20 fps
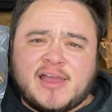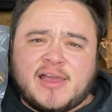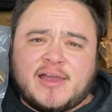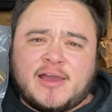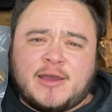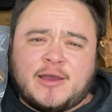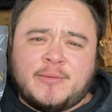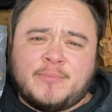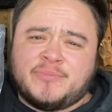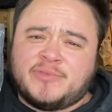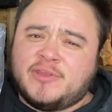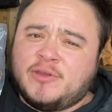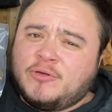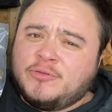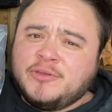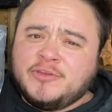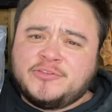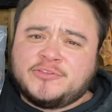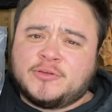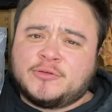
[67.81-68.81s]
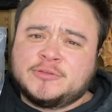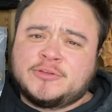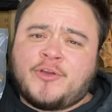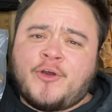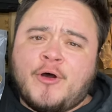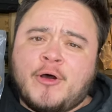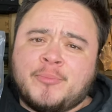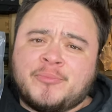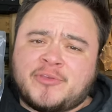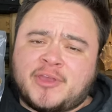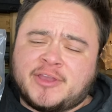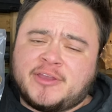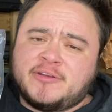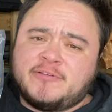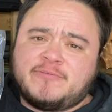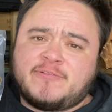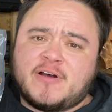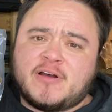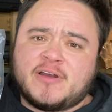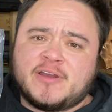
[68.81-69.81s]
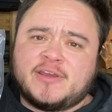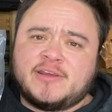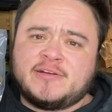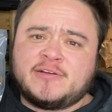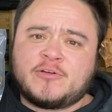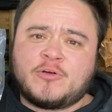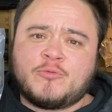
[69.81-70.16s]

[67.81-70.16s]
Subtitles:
The only sold comps I could find